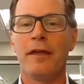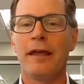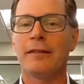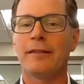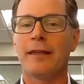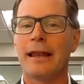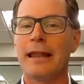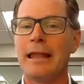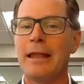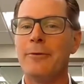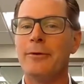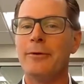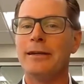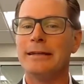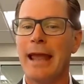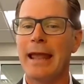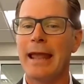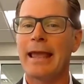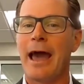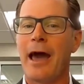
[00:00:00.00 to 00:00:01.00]
think that he would
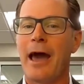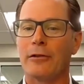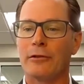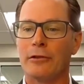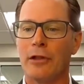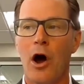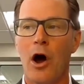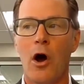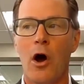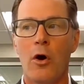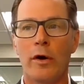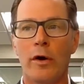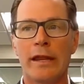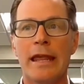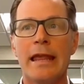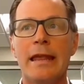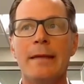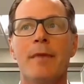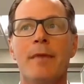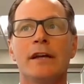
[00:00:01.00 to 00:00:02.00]
take out a loan,
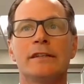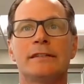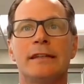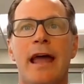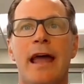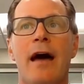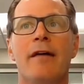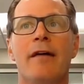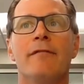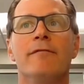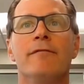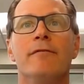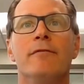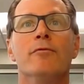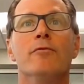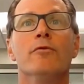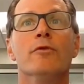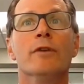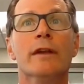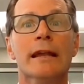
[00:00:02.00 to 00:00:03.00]
he must have
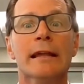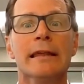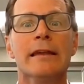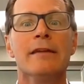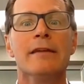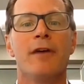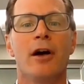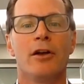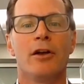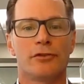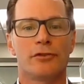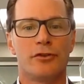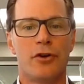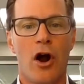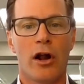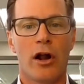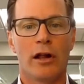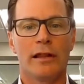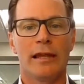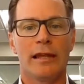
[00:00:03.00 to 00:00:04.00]
really felt
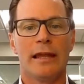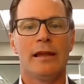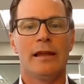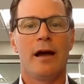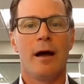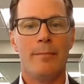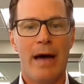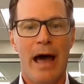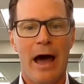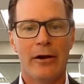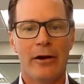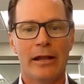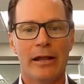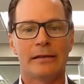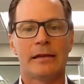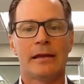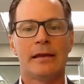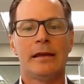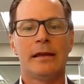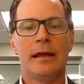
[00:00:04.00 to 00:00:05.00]
strongly about
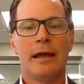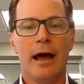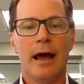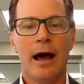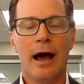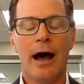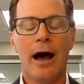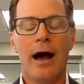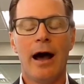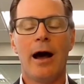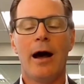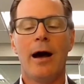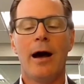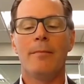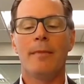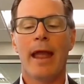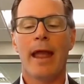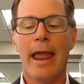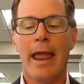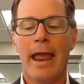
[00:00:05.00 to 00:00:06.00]
it.
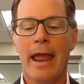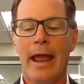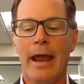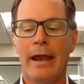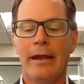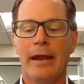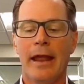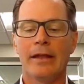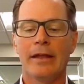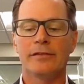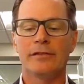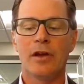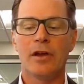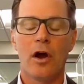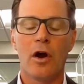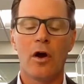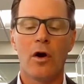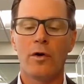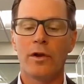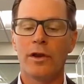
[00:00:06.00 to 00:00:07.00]
And
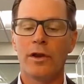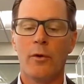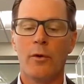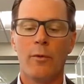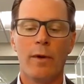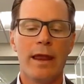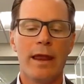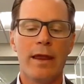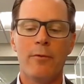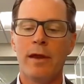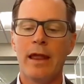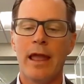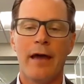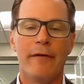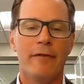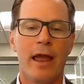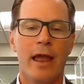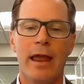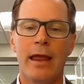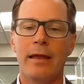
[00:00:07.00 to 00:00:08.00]
so we
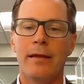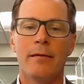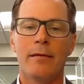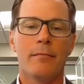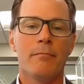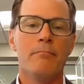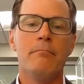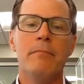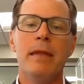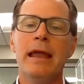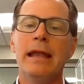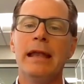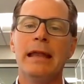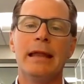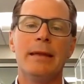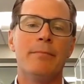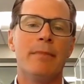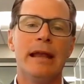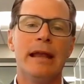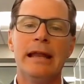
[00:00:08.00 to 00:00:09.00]
have a
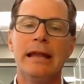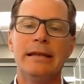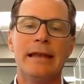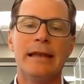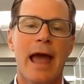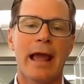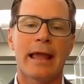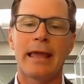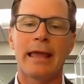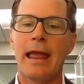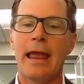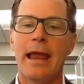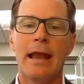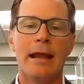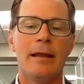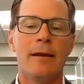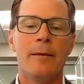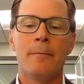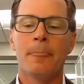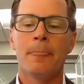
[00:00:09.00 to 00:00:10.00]
many
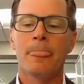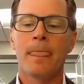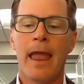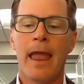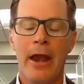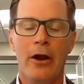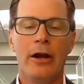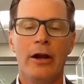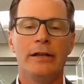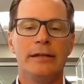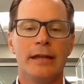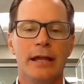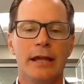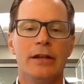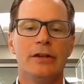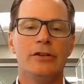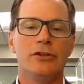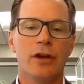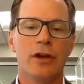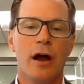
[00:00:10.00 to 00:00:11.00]
decade
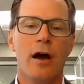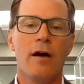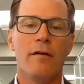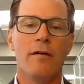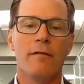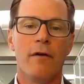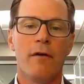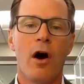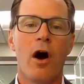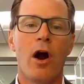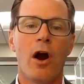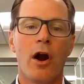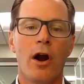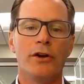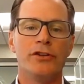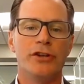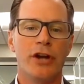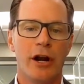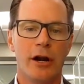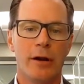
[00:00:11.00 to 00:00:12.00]
heritage of
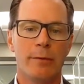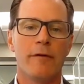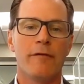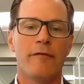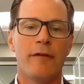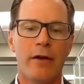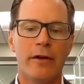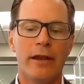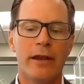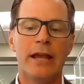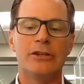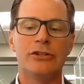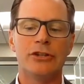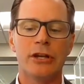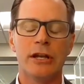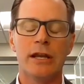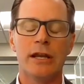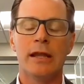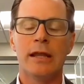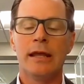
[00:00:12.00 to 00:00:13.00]
our charitable
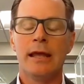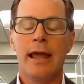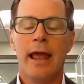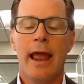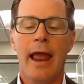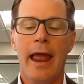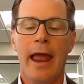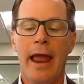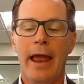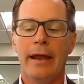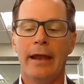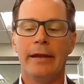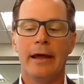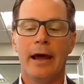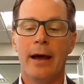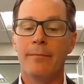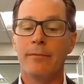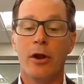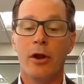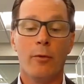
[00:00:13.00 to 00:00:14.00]
foundation, and
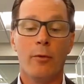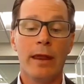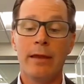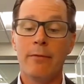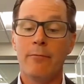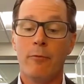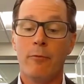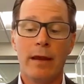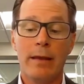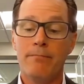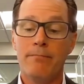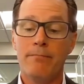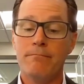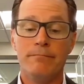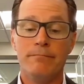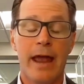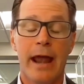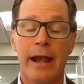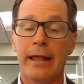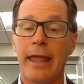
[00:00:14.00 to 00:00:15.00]
we
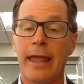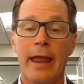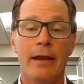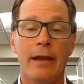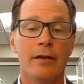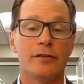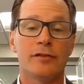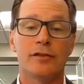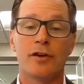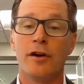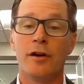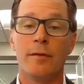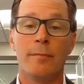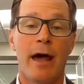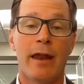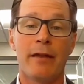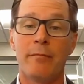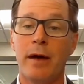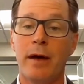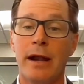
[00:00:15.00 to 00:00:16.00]
dedicate a certain
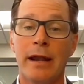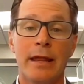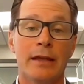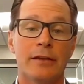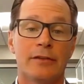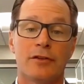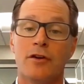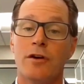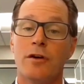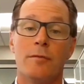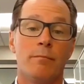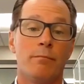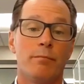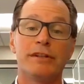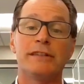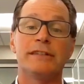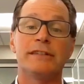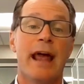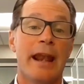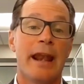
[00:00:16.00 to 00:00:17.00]
amount of money, a certain
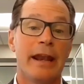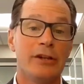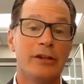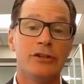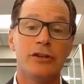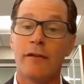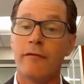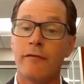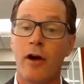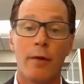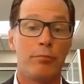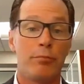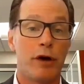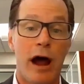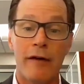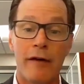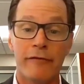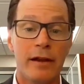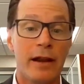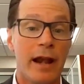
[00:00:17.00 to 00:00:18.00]
percentage of our
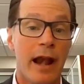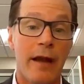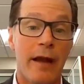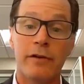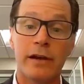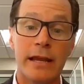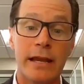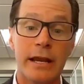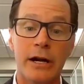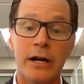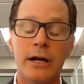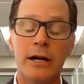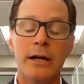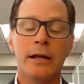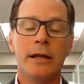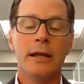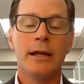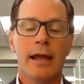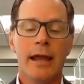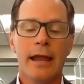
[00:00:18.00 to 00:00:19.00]
profit every year
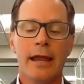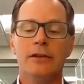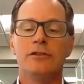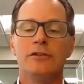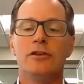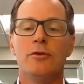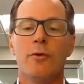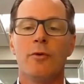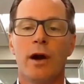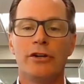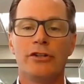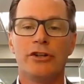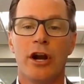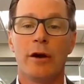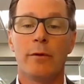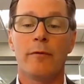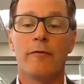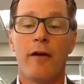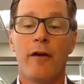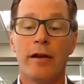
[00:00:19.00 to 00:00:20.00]
into our
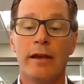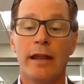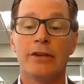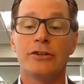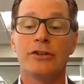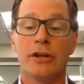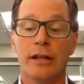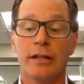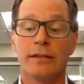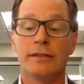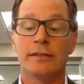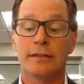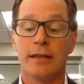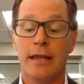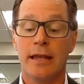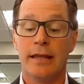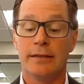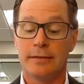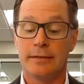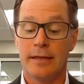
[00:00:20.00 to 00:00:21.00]
charitable foundation.
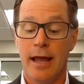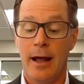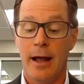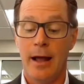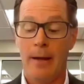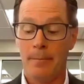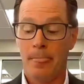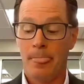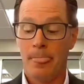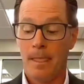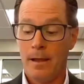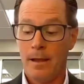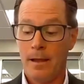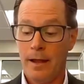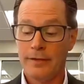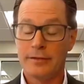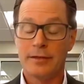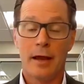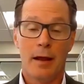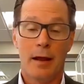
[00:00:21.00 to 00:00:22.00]
It's
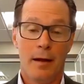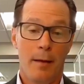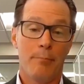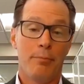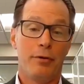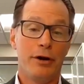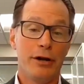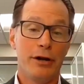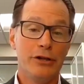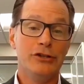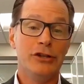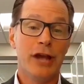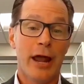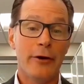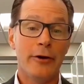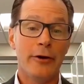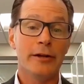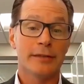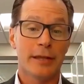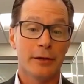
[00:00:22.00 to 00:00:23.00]
a pretty
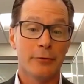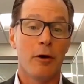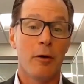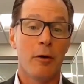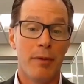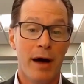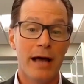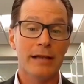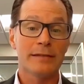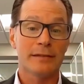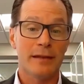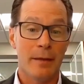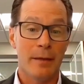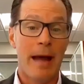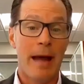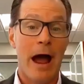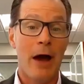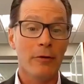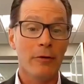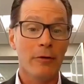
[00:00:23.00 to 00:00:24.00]
generous and robust
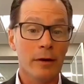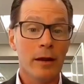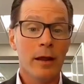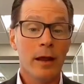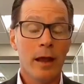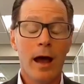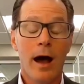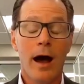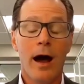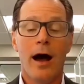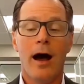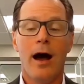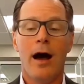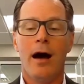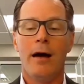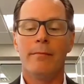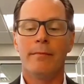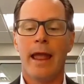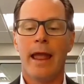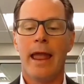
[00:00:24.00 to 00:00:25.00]
amount.
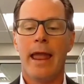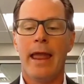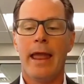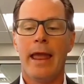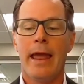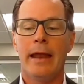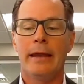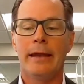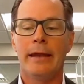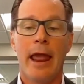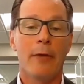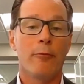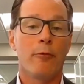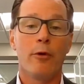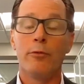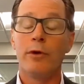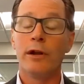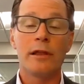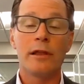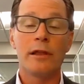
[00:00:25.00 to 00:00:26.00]
And
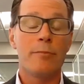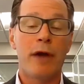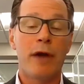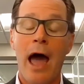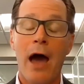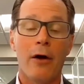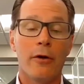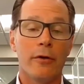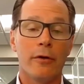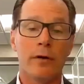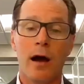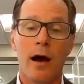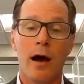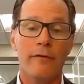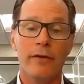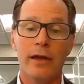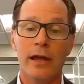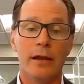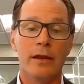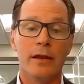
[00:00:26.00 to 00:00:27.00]
we're really proud
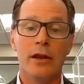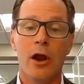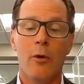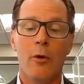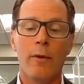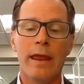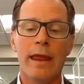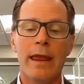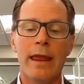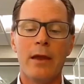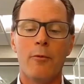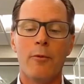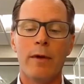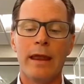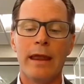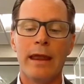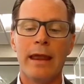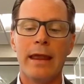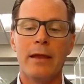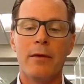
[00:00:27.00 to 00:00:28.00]
of it.
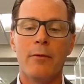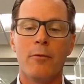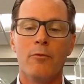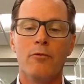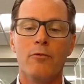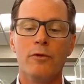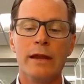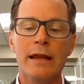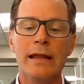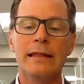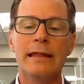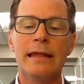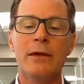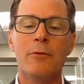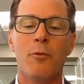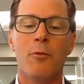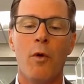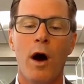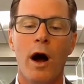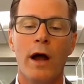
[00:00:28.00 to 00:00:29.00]
We really
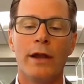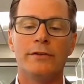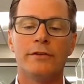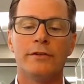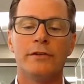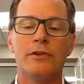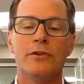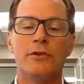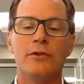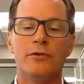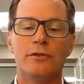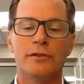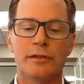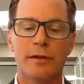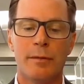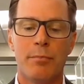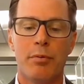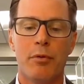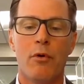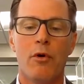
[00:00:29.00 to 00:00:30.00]
want to
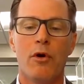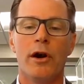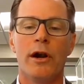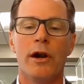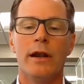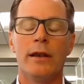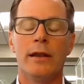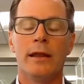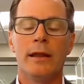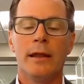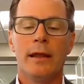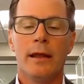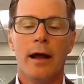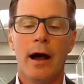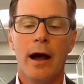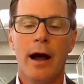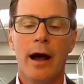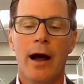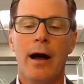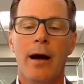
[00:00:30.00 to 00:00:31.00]
support
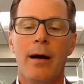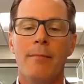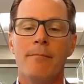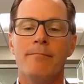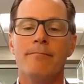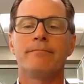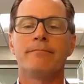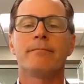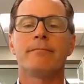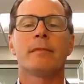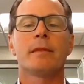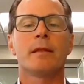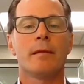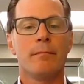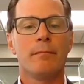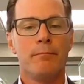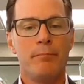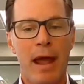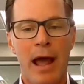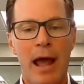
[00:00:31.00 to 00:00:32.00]
Pella,
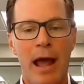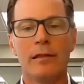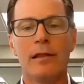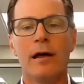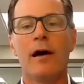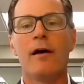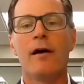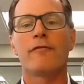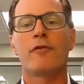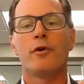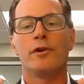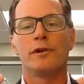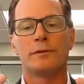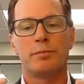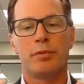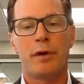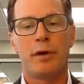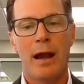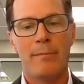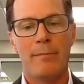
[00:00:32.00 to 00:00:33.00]
of course,
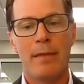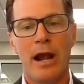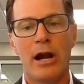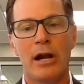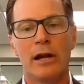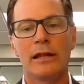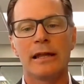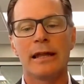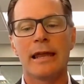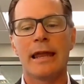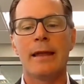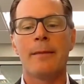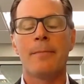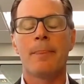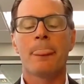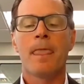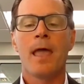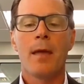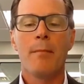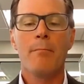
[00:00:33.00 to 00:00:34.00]
primarily,
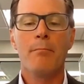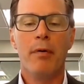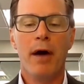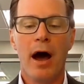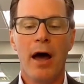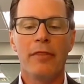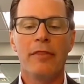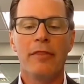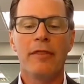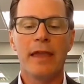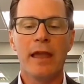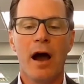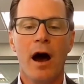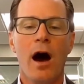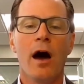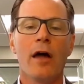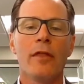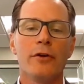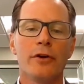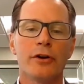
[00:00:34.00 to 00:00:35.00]
but the
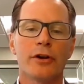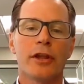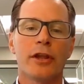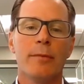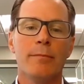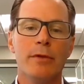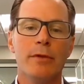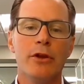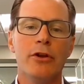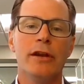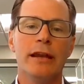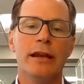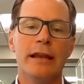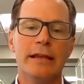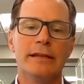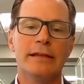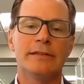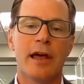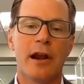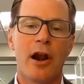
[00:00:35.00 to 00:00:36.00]
other
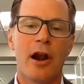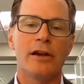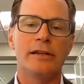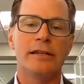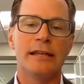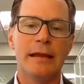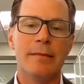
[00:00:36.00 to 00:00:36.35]
communities that our